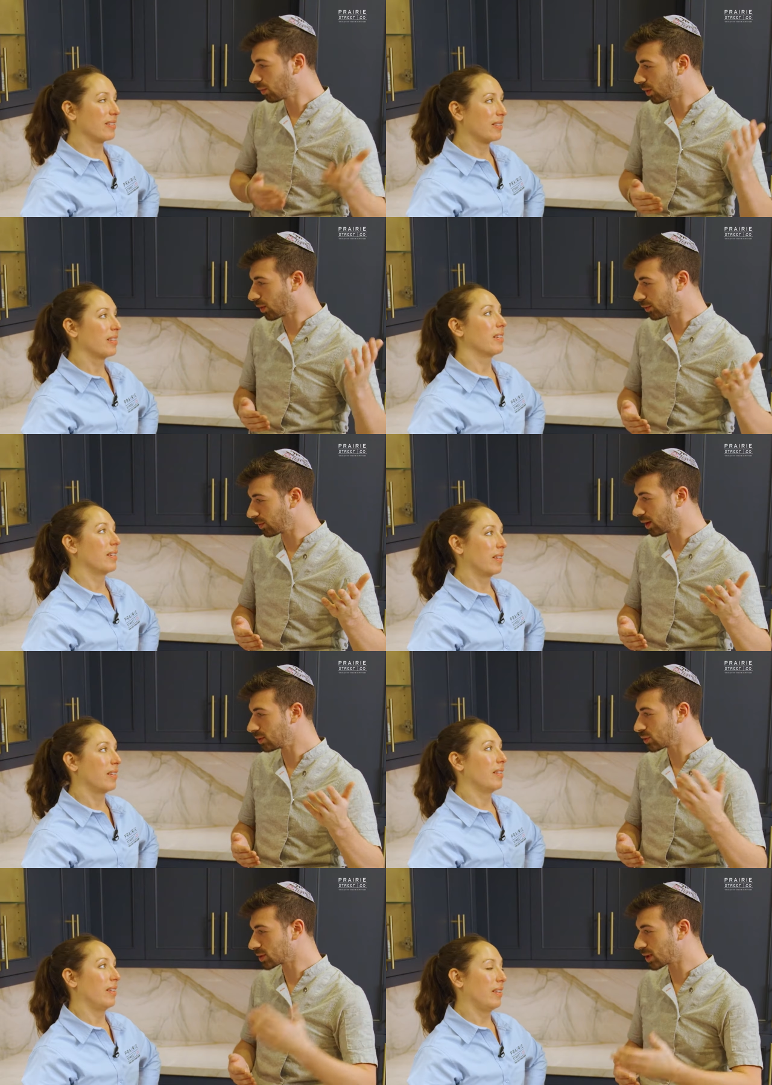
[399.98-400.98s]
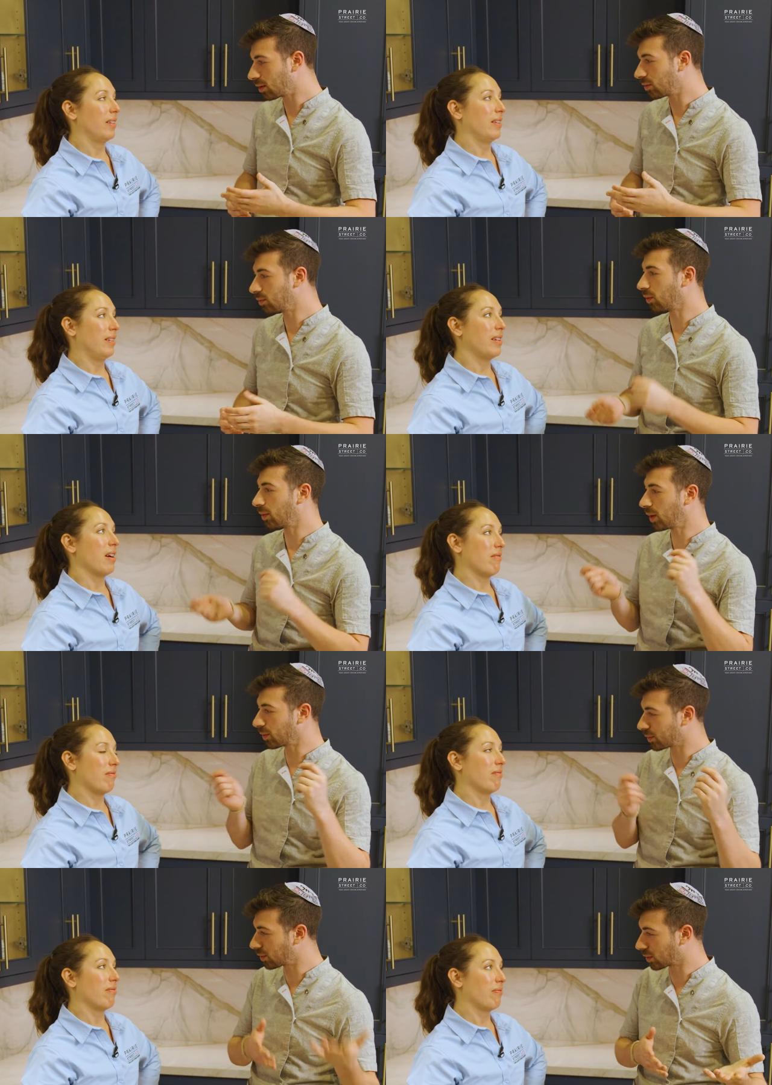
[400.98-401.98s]
Speaker 1: We don't want to do that just yet. We yeah. want to
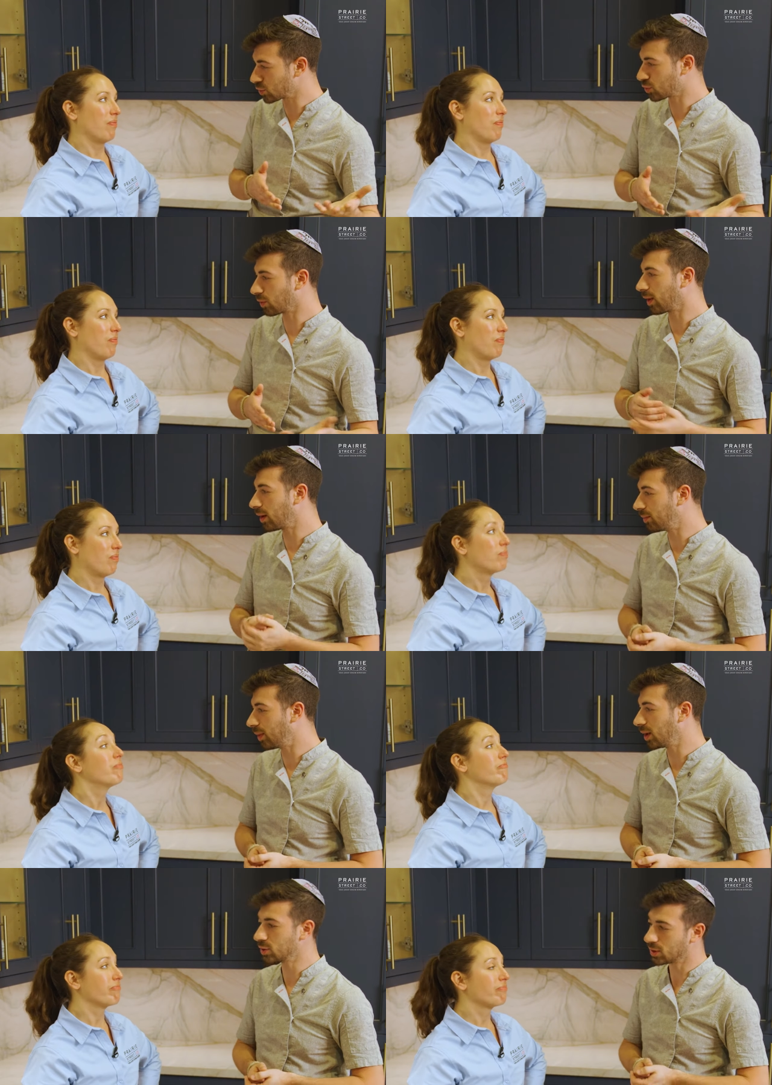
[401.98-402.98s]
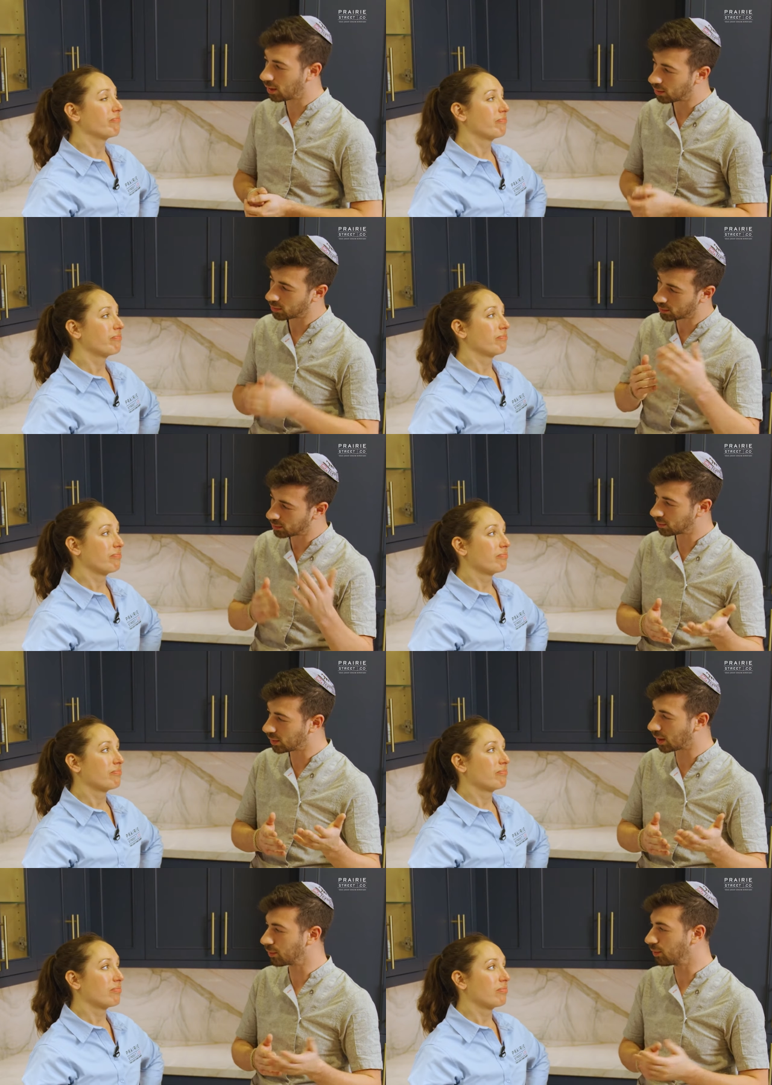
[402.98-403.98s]
be able to control that and manage that
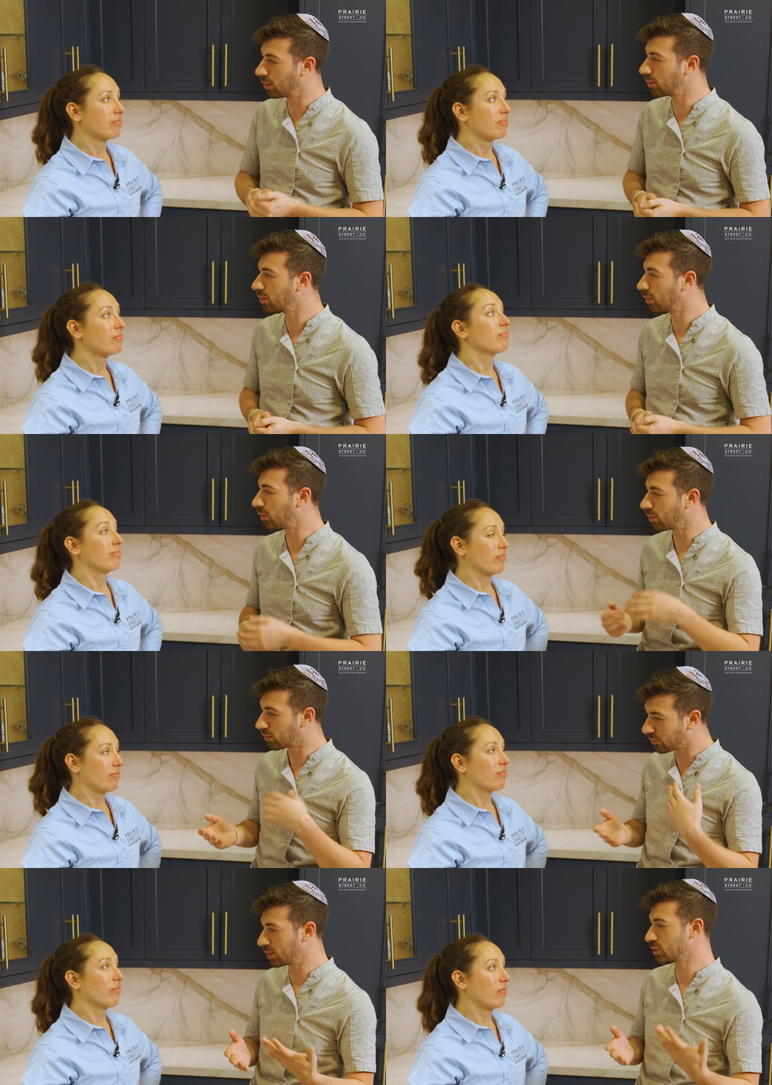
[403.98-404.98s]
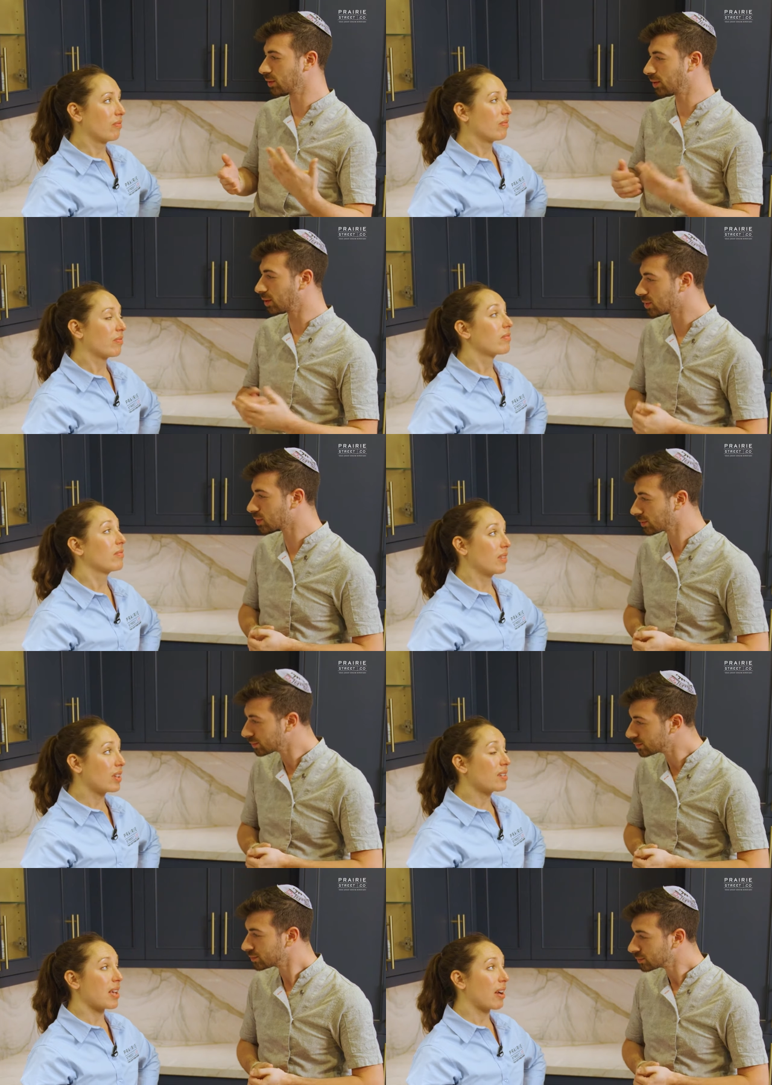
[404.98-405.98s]
down the road when we're finishing the dish.
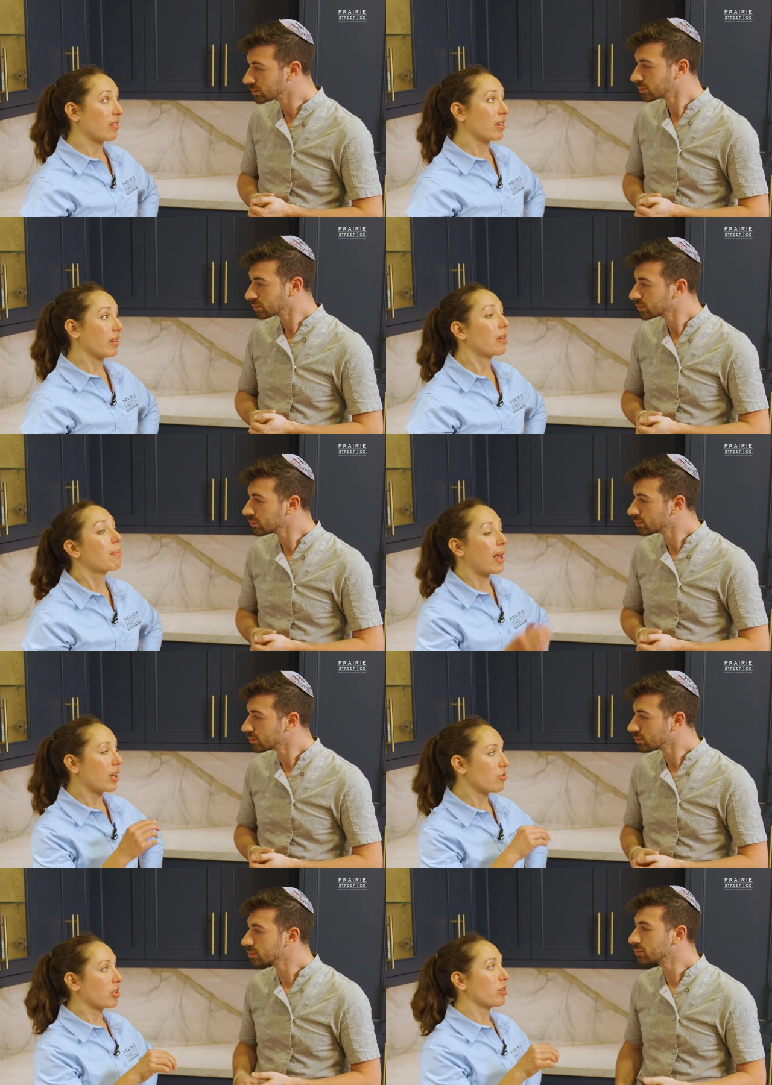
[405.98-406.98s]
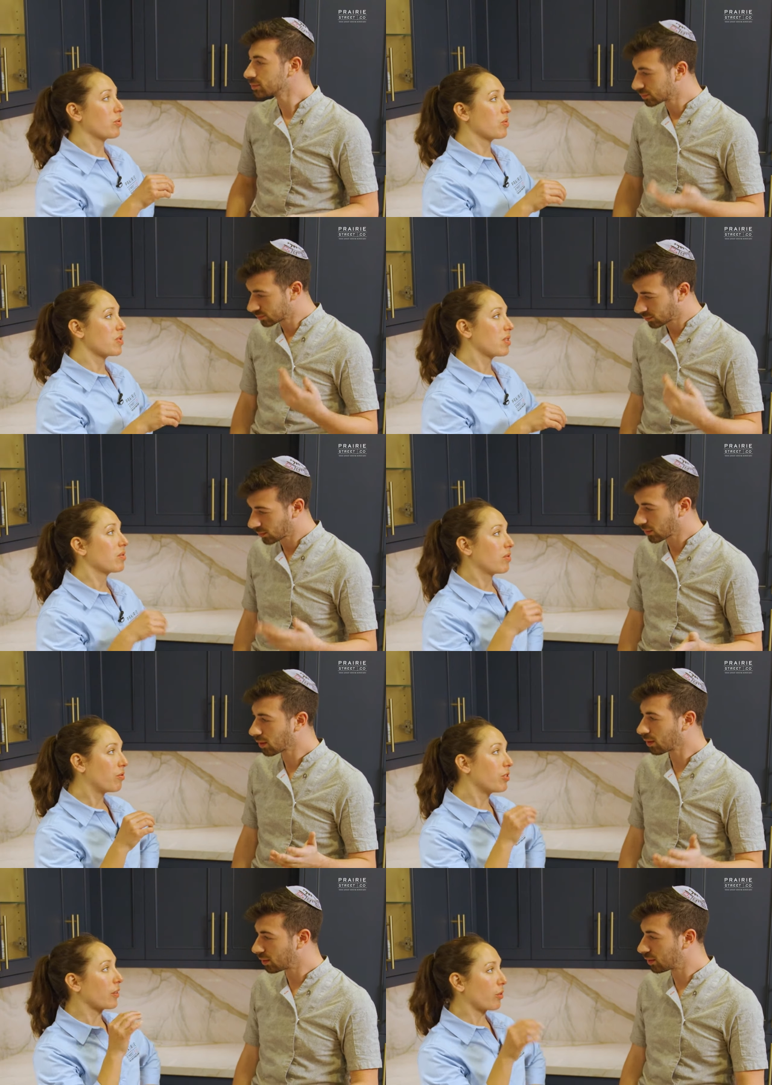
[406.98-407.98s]
Speaker 2: Exactly, like managing those
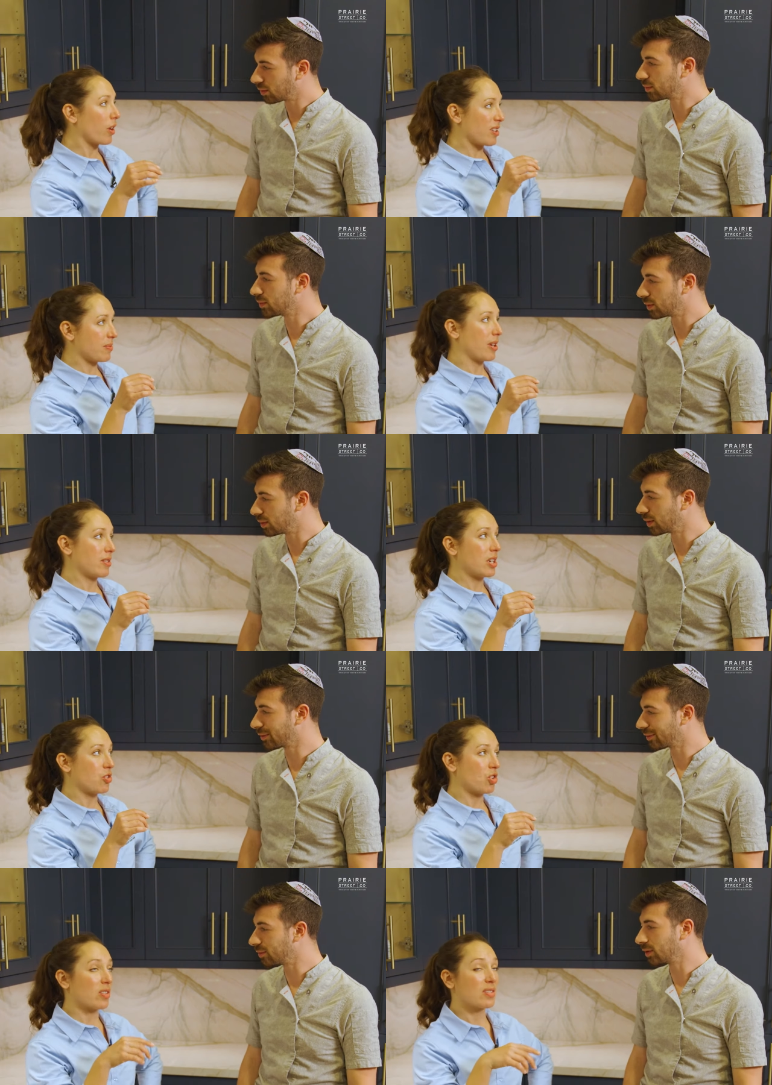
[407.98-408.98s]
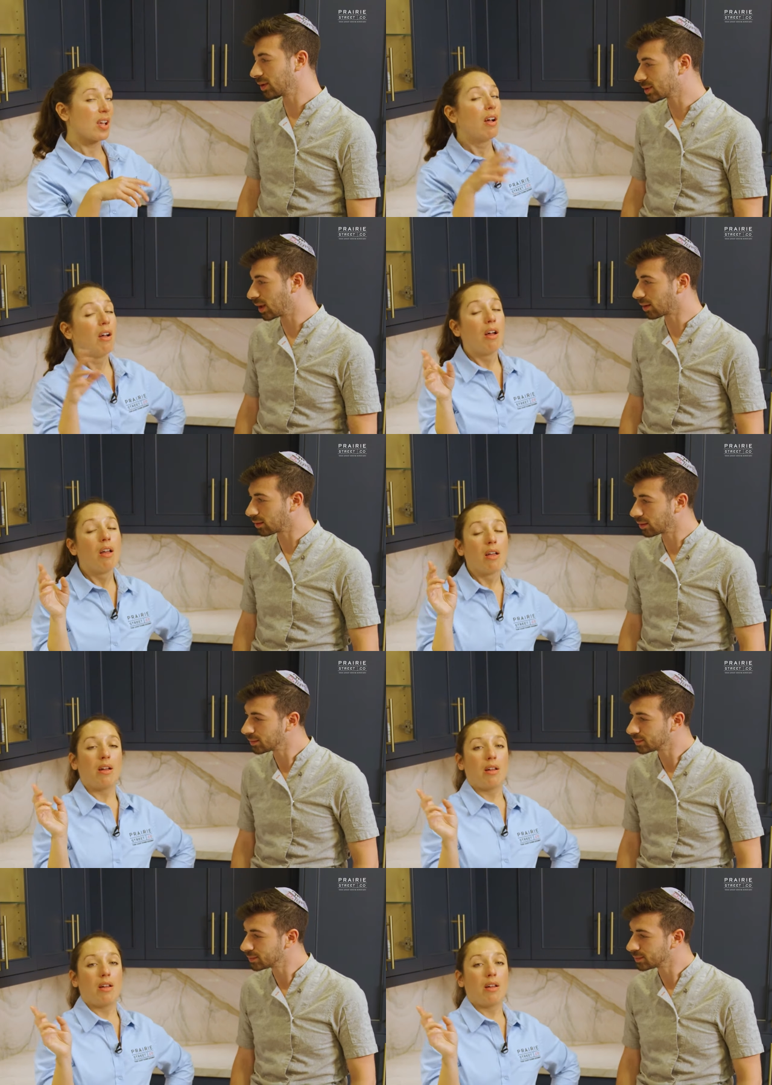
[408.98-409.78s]
flavor expectations. Exactly.